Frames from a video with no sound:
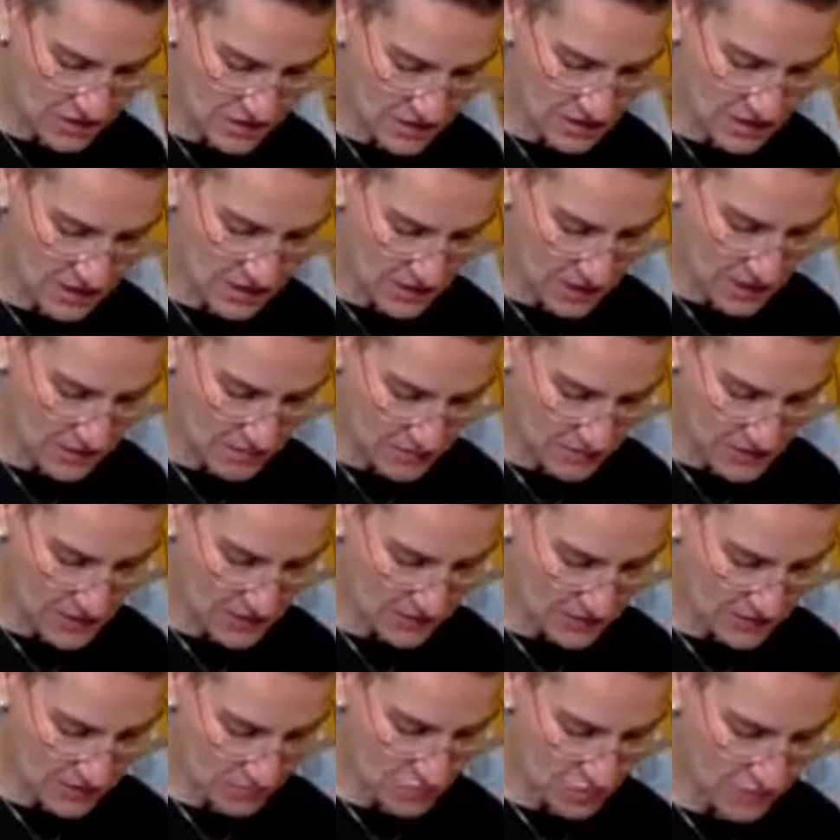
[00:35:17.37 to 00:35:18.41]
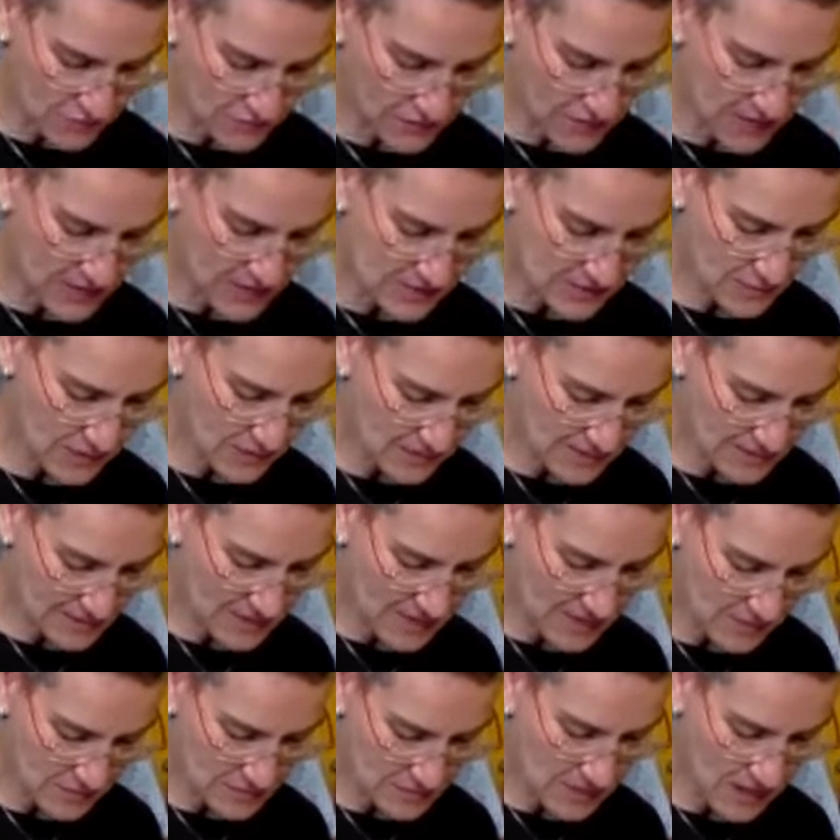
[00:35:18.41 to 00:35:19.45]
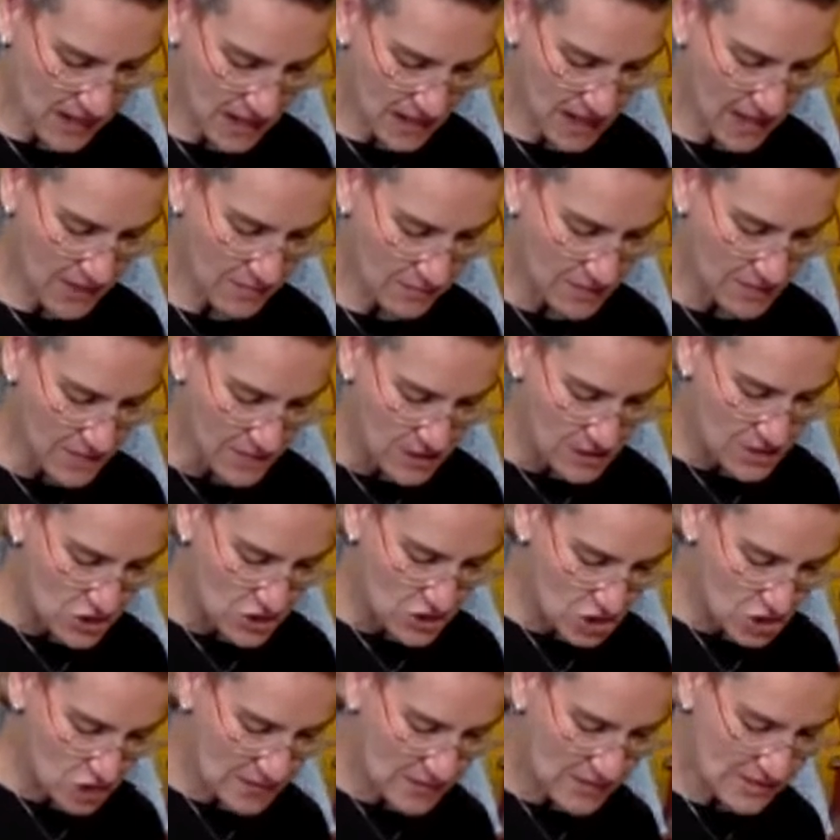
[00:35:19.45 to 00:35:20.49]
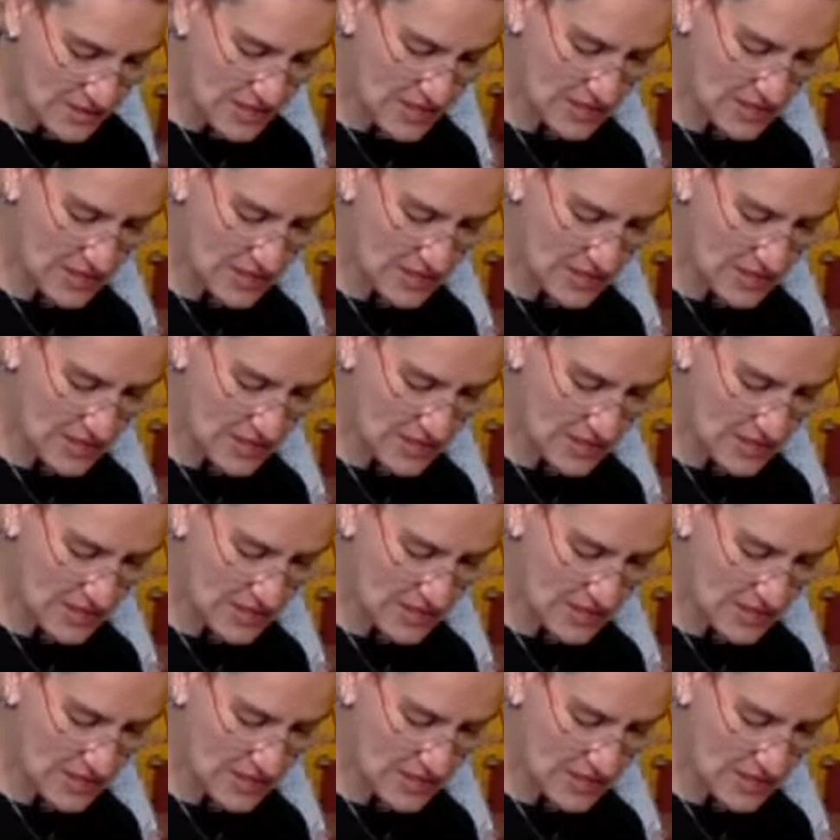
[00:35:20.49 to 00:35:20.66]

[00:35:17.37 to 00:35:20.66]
can be a little more flexible at the same time. Just like a